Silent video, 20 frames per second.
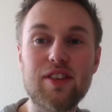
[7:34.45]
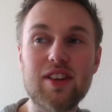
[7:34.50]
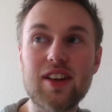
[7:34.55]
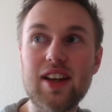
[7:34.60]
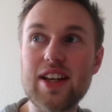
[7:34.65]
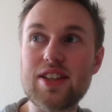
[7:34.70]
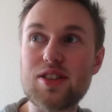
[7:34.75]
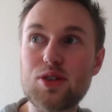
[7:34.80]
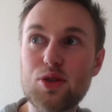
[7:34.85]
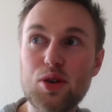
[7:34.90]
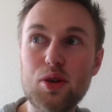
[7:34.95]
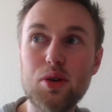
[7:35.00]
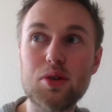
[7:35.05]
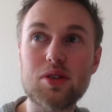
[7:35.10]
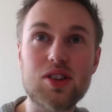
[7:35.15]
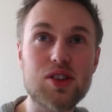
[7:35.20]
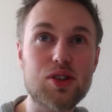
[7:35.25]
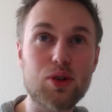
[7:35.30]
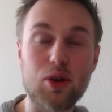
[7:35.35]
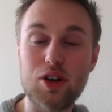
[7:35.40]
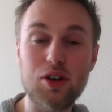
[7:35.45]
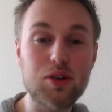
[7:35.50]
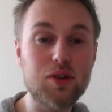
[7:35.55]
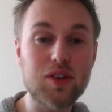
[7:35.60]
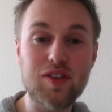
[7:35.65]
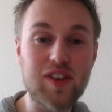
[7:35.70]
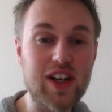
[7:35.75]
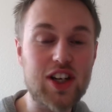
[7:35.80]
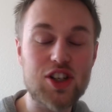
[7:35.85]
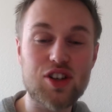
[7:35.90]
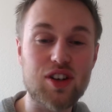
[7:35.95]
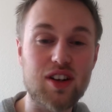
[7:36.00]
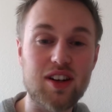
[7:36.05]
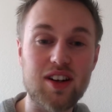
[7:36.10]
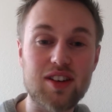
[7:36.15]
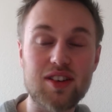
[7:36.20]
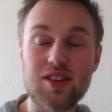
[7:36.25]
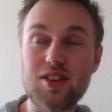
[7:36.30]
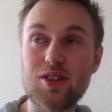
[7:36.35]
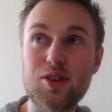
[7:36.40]
is true to your own vision
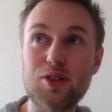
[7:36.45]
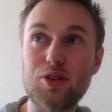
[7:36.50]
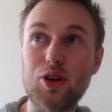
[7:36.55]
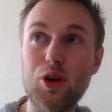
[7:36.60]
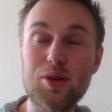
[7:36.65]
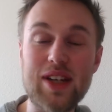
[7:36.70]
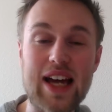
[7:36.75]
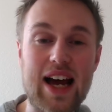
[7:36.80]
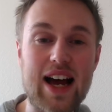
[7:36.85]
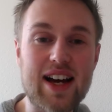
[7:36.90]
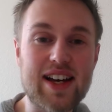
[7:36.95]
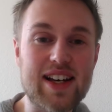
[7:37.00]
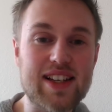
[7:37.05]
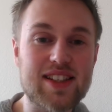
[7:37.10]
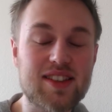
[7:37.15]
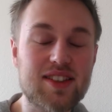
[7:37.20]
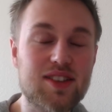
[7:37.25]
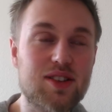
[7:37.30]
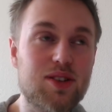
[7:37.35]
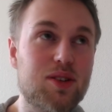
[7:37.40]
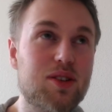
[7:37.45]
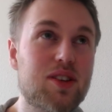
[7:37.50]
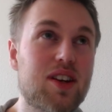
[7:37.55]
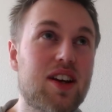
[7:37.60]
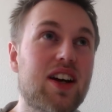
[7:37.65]
and to your own eyes and to